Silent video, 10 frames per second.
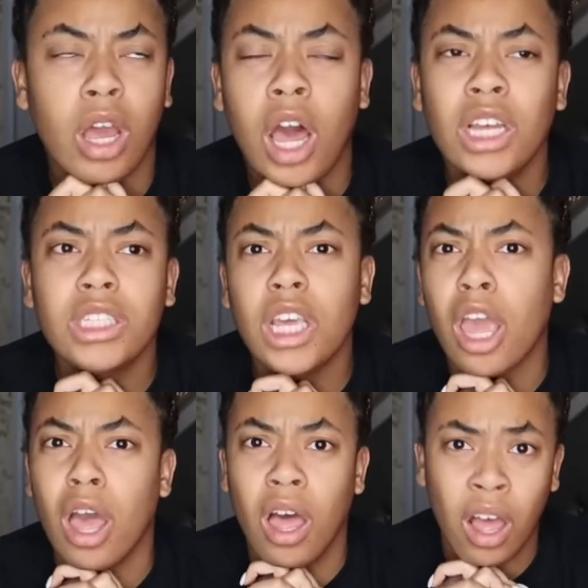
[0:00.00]
I said,
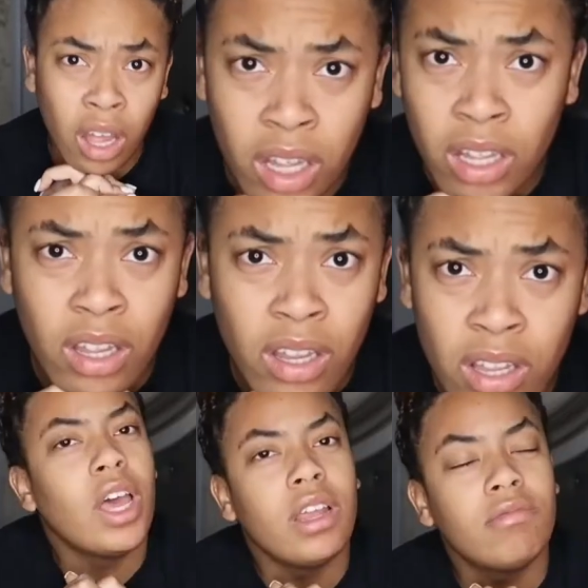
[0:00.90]
huh?
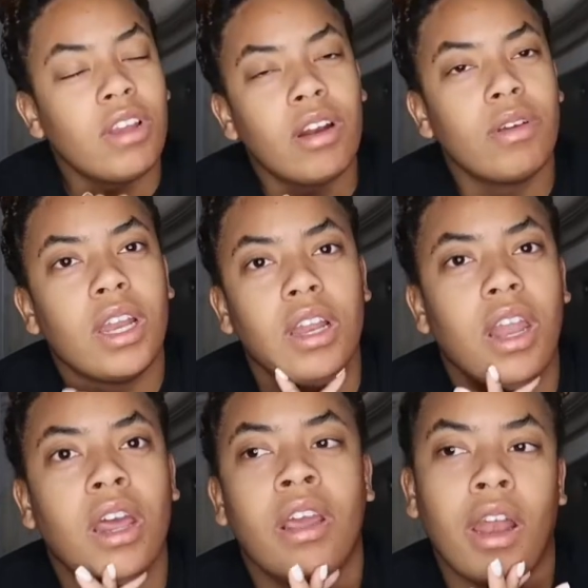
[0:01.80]
What? I don't get it.
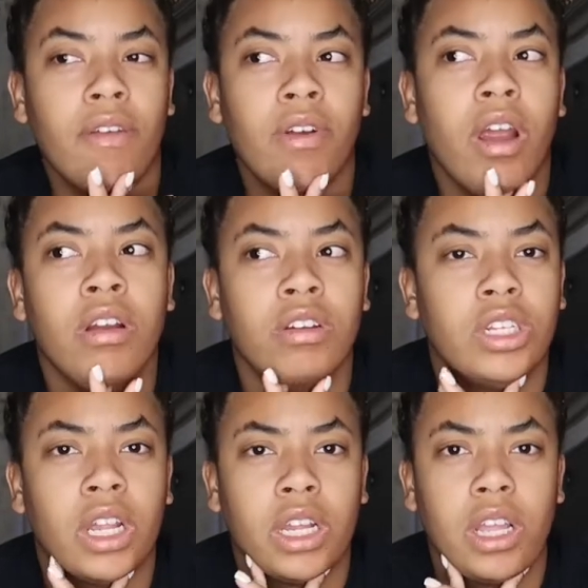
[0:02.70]
Like, I never heard no
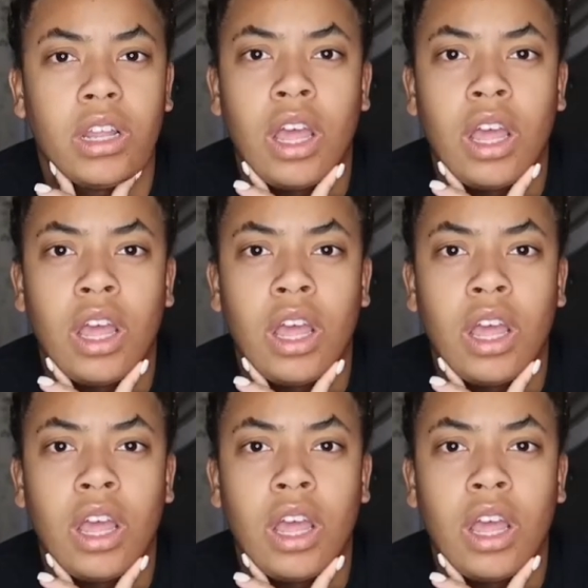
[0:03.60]
shit like that.